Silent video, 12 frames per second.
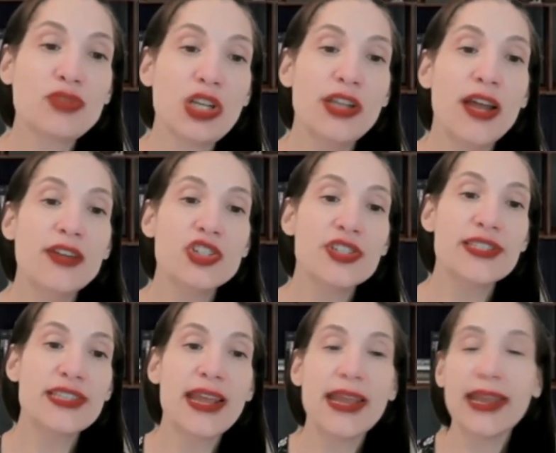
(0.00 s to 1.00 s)
not just
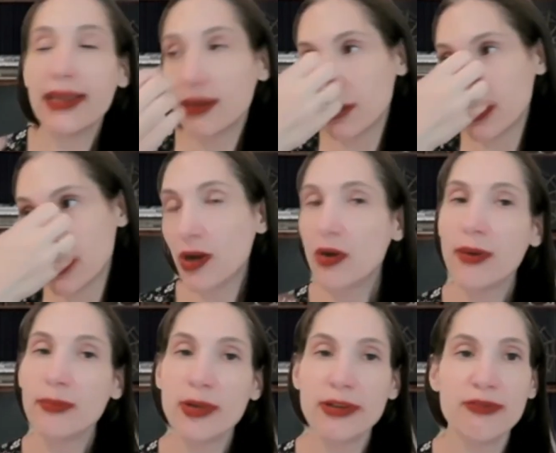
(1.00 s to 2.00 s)
saying, oh,
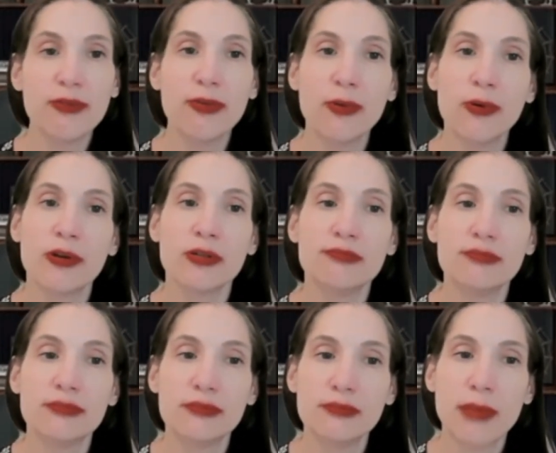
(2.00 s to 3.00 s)
I'm grateful for
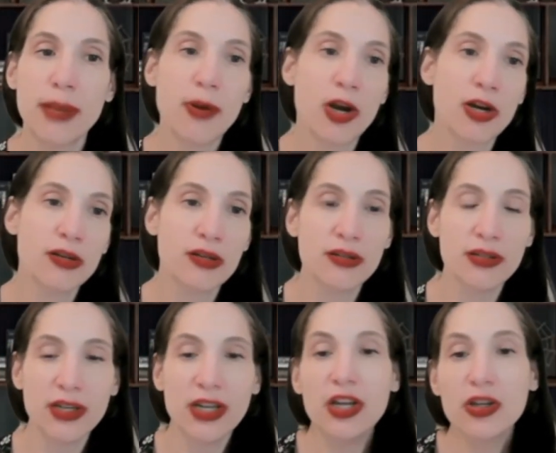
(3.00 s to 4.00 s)
my partner.
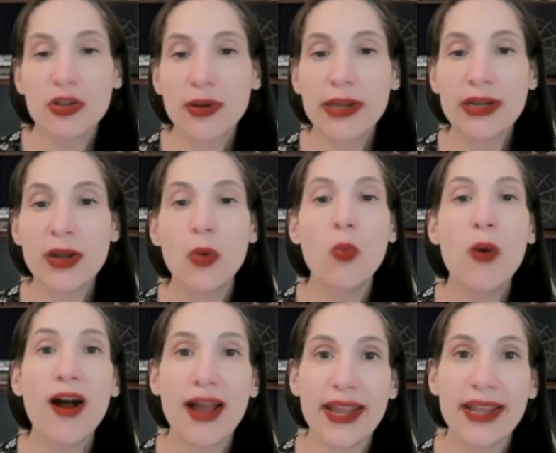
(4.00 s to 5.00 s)
Great.
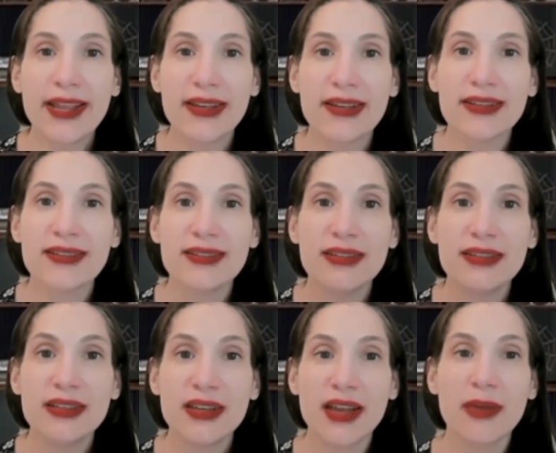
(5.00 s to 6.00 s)
Why?
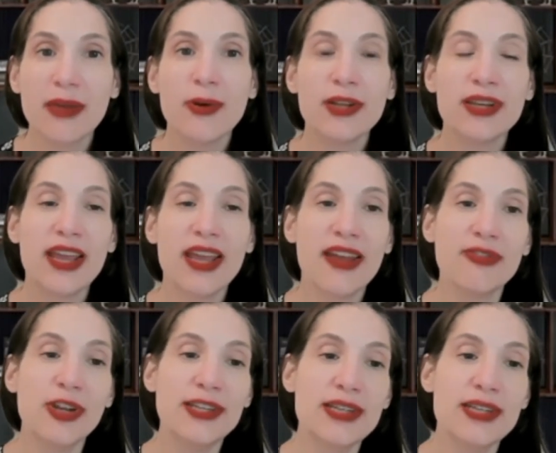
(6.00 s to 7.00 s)
I want
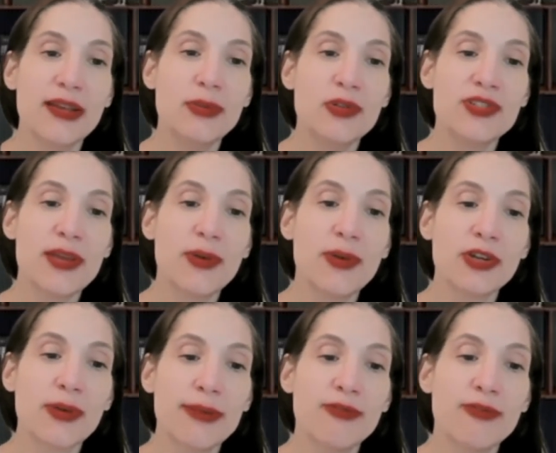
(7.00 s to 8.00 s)
every time you say what you're
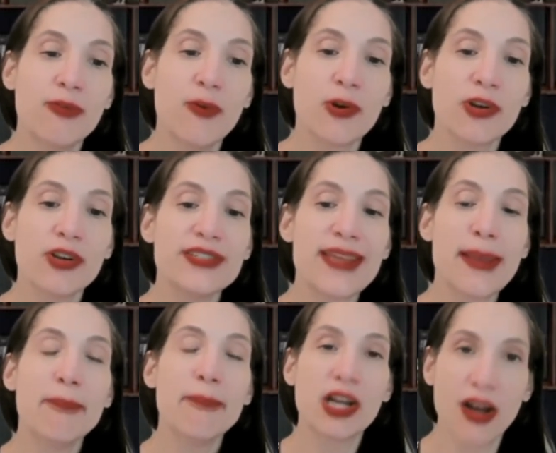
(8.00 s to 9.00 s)
grateful for, say
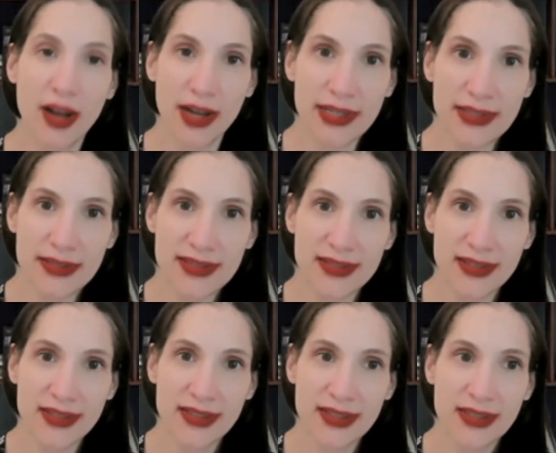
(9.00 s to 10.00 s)

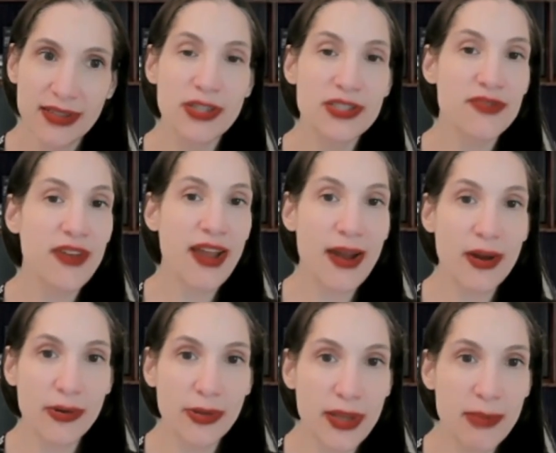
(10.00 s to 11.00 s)
because of
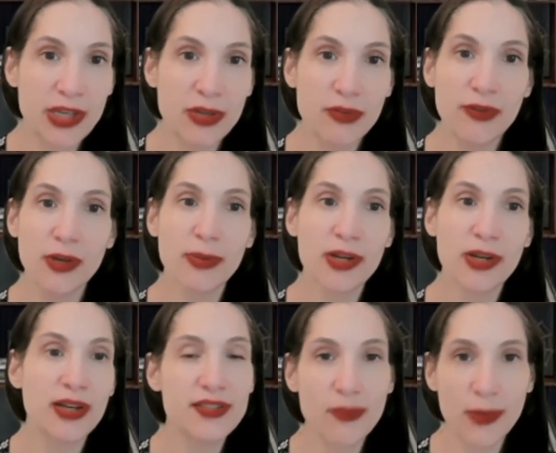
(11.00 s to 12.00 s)
how they make you feel,
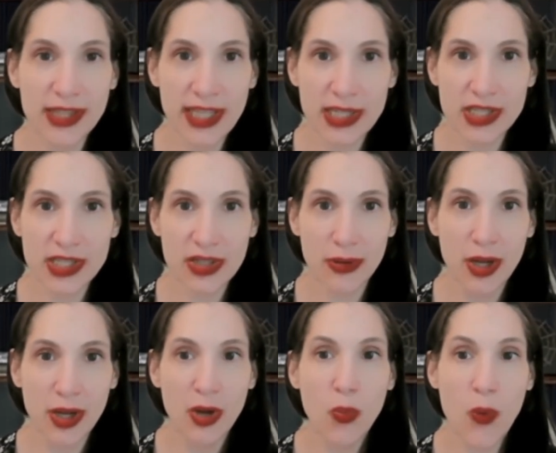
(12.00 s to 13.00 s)
because of what they do.
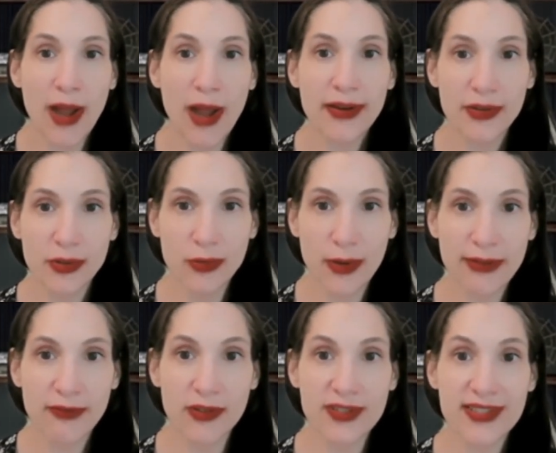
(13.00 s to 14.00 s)
Why are you
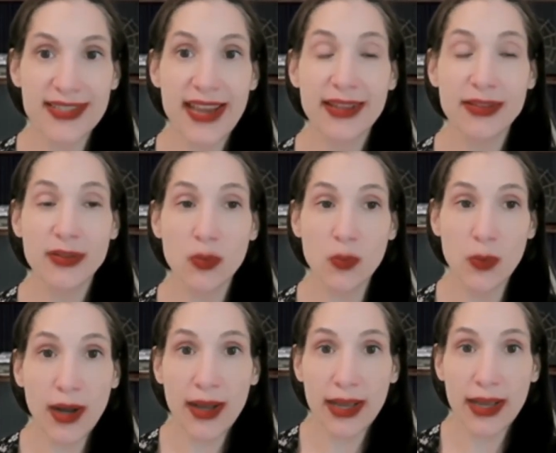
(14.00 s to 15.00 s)
grateful? Saying the
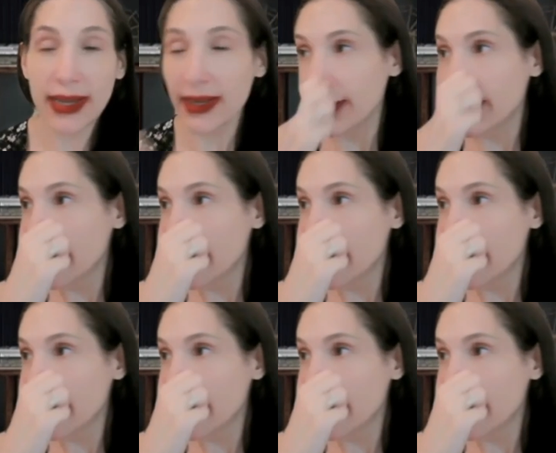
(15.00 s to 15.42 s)
why